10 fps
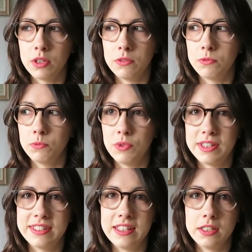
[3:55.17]
and
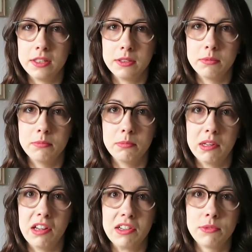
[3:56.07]
fits into
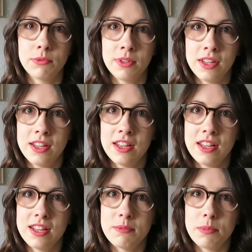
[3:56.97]
my life.
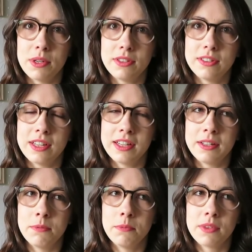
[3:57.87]
But
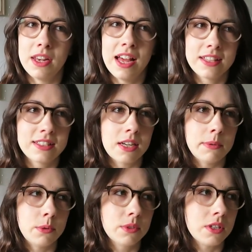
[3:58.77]
the last time
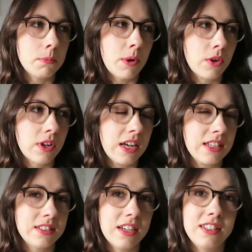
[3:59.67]
I was going to
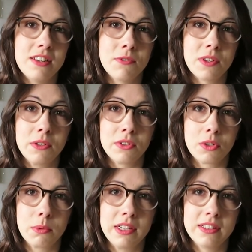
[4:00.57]
podcast, I didn't feel
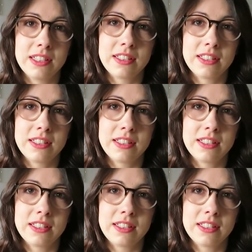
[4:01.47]
very well